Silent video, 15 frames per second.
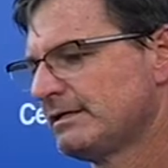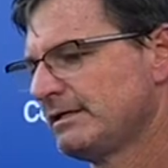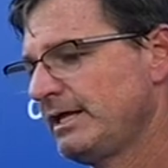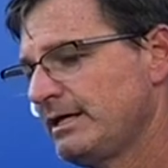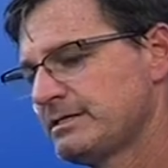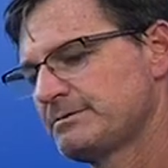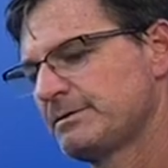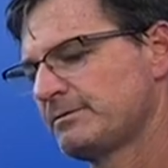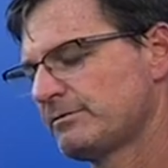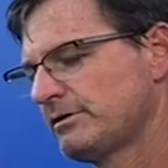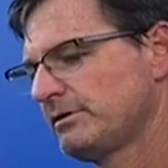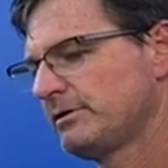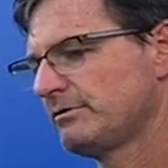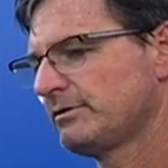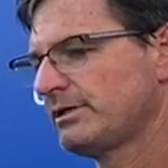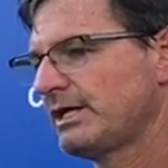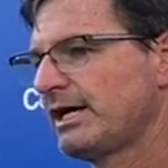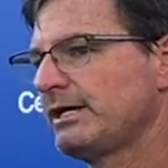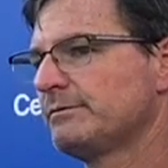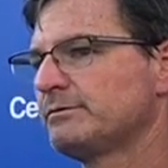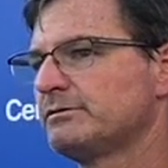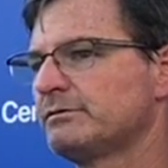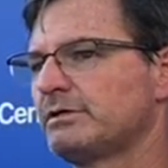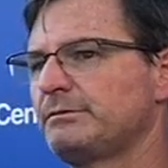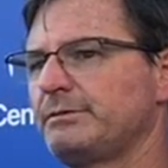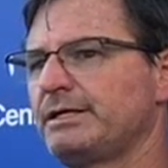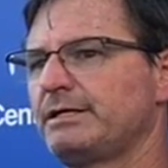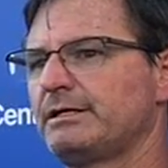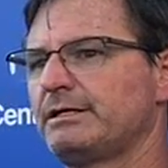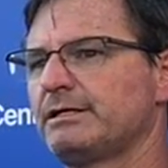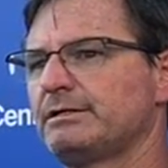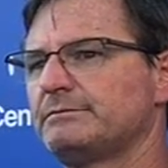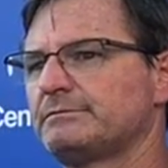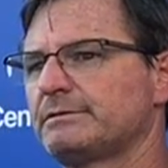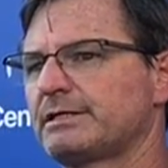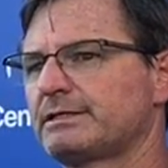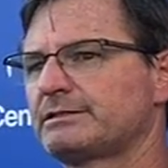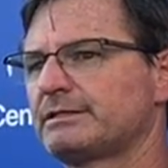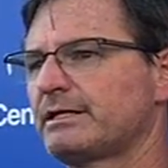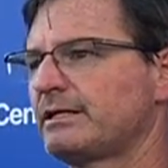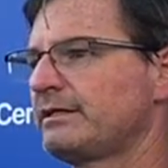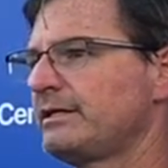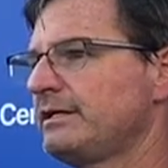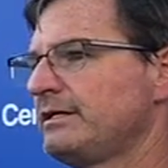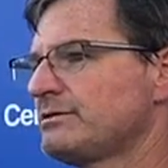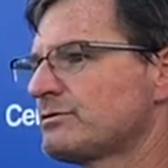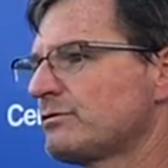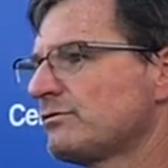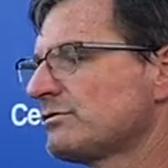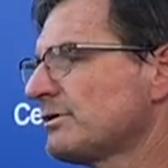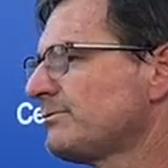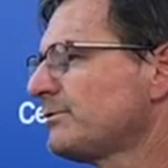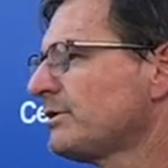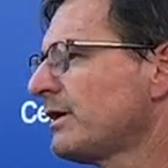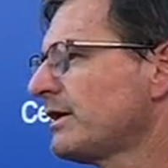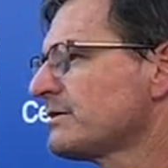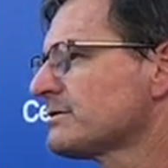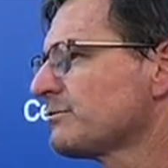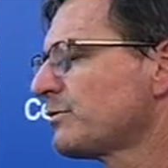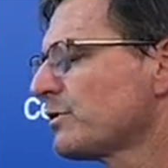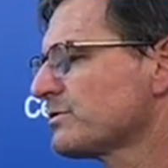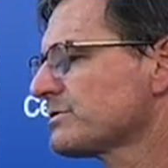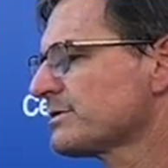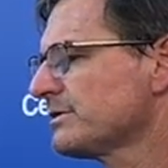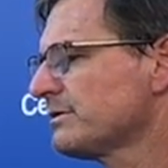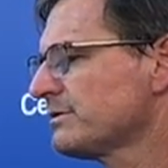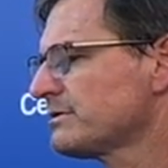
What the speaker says: Yeah, he's been really reliable. I mean, like I said, I think he's grown up a lot as a person.